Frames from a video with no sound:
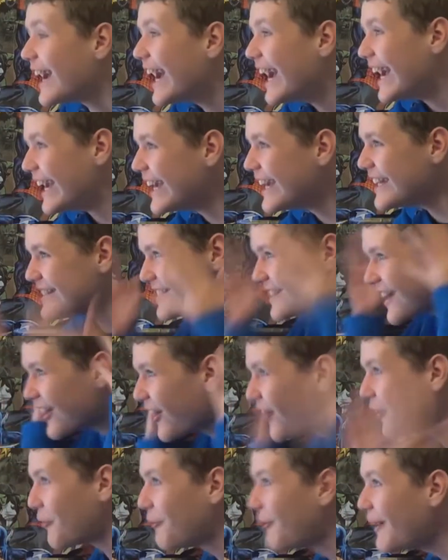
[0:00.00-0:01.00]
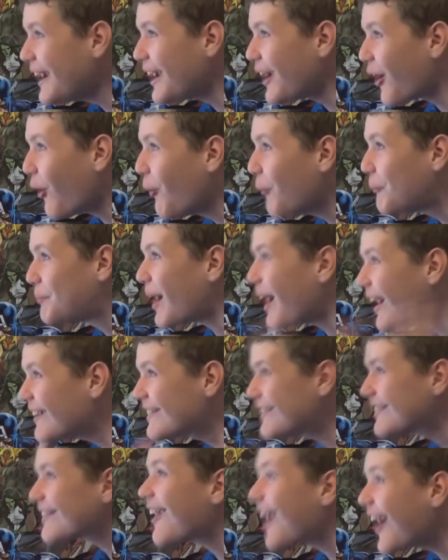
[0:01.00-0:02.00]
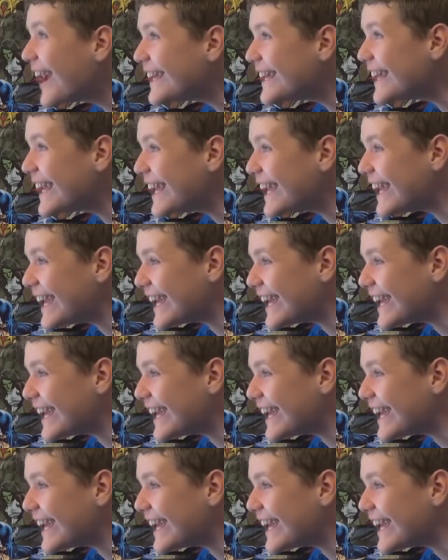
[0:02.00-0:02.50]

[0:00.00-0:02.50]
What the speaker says: I basically went through each Pixar movie